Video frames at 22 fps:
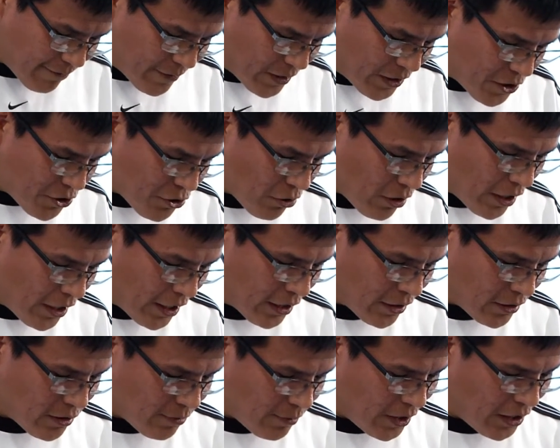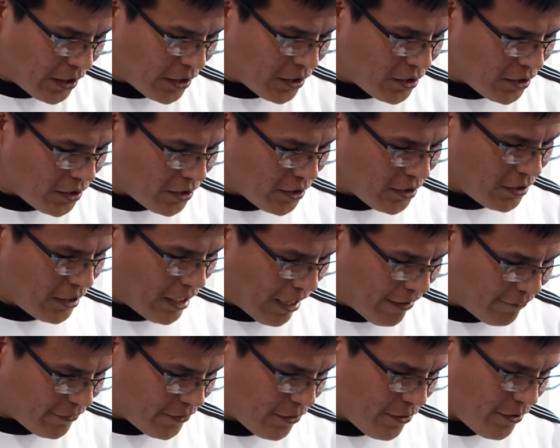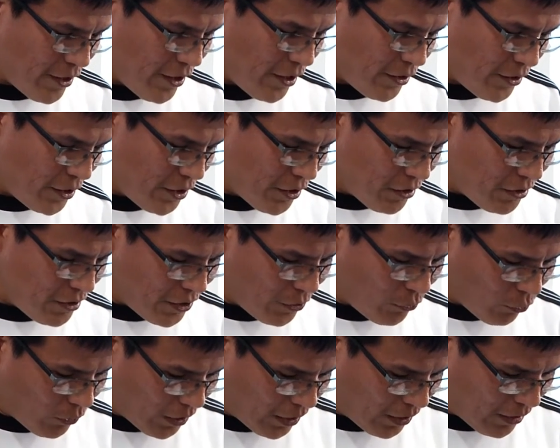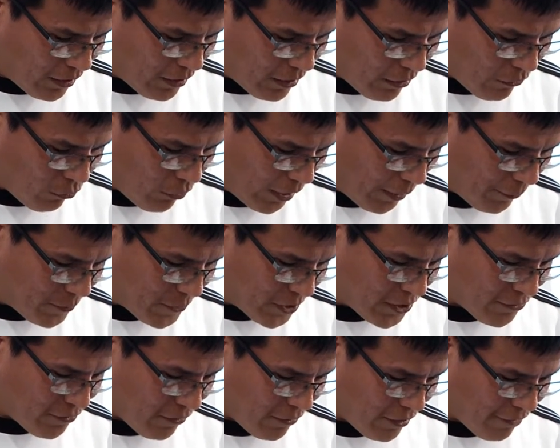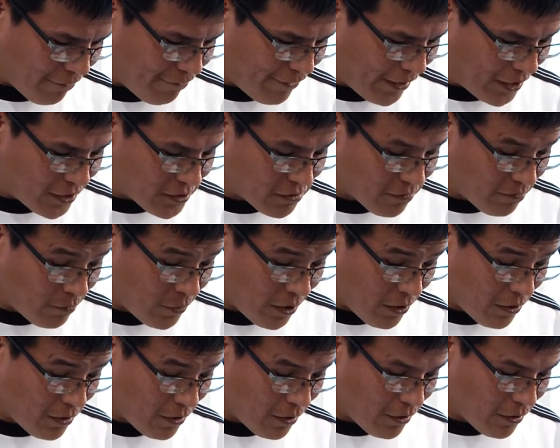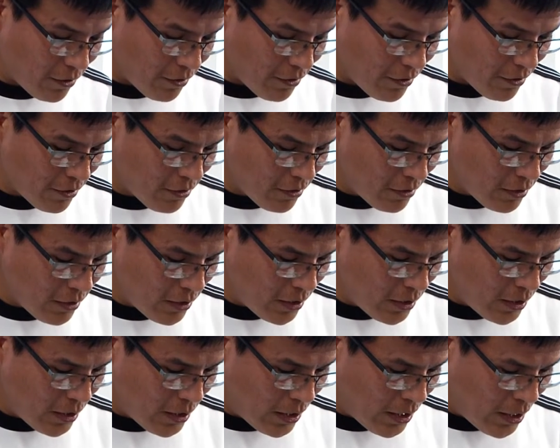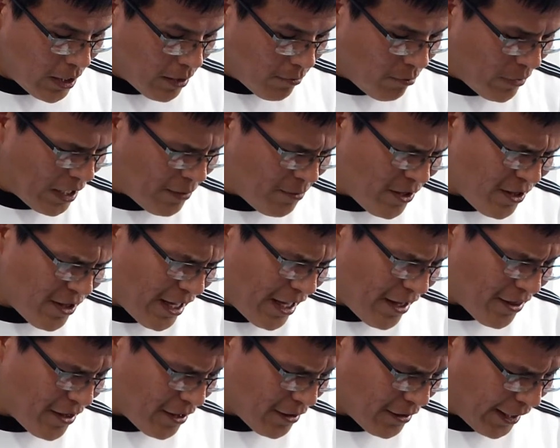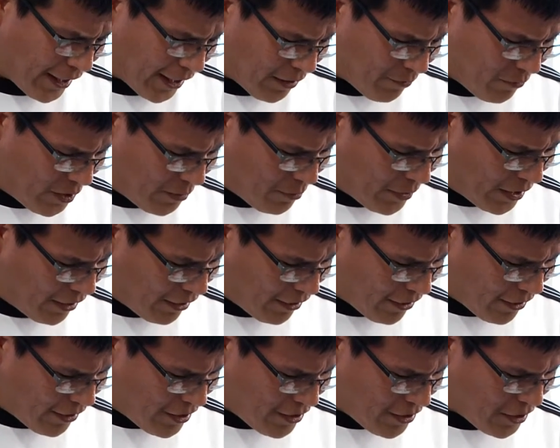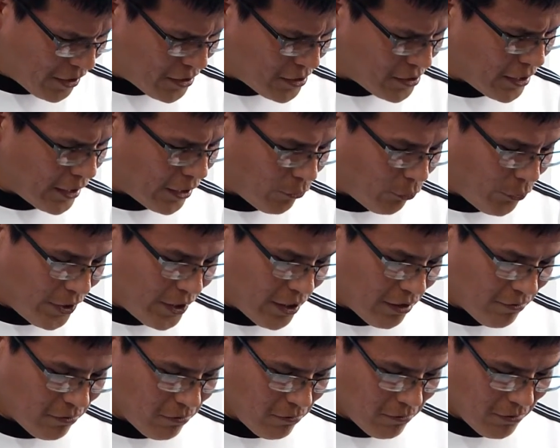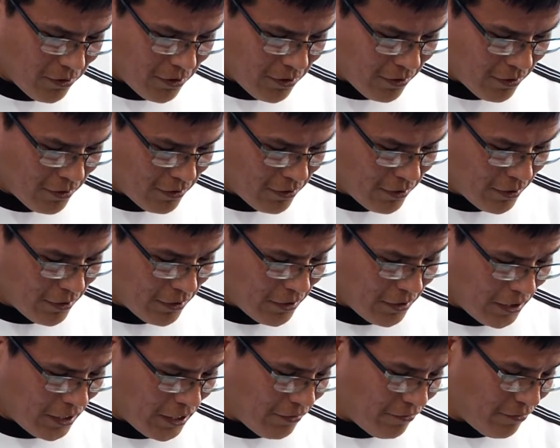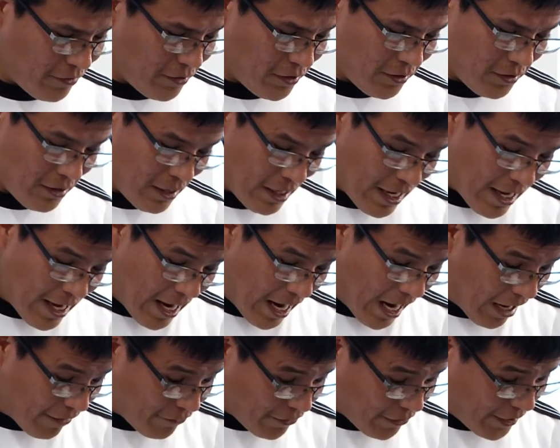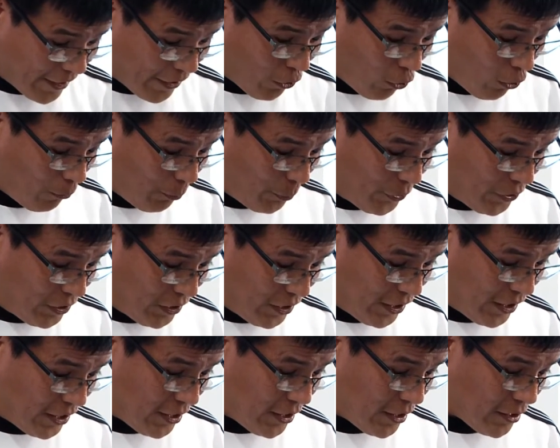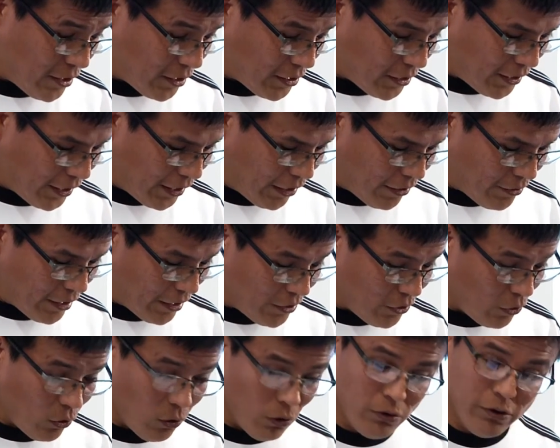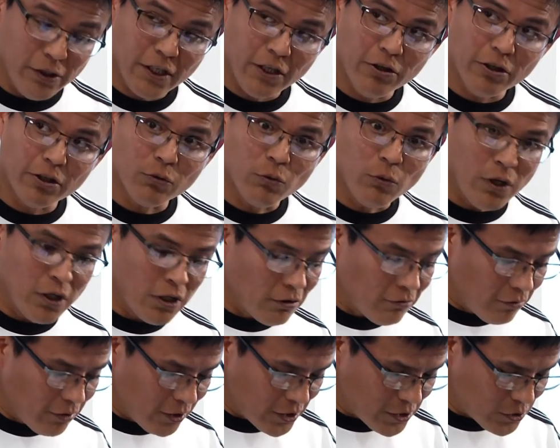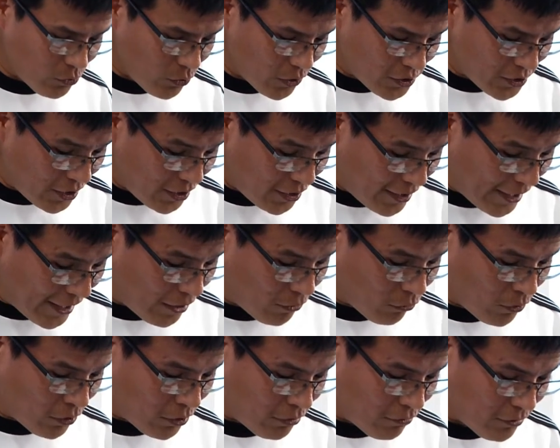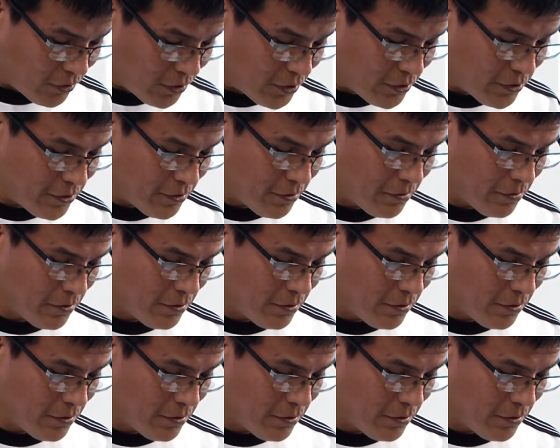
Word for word: have been trying to be Indian after they nearly wiped us from the face of Mother Earth. Maybe they think they can be better Indians than we ever were even after they openly declared that the only good one of us was a dead one of us.